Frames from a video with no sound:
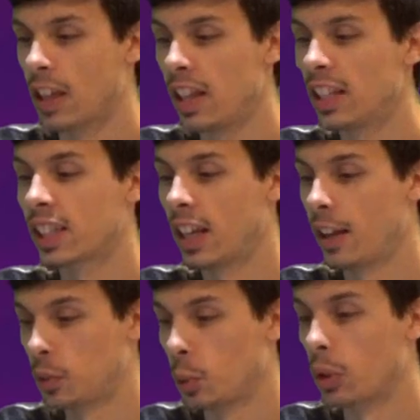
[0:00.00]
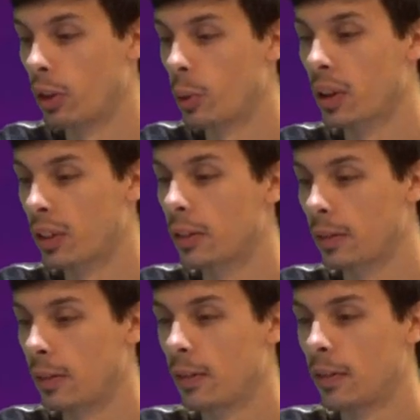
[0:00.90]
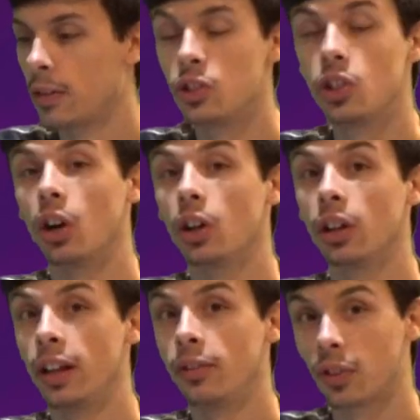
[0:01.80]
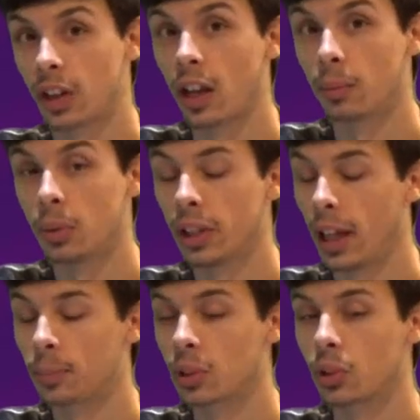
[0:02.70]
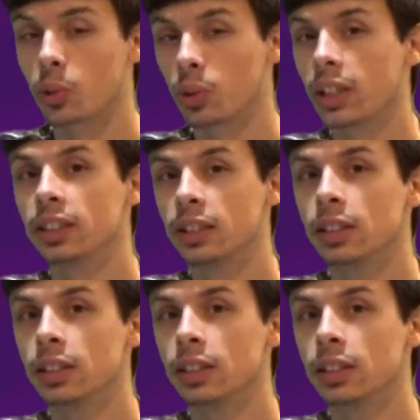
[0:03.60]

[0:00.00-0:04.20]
This I have to agree with. Dull and forgettable, absolutely.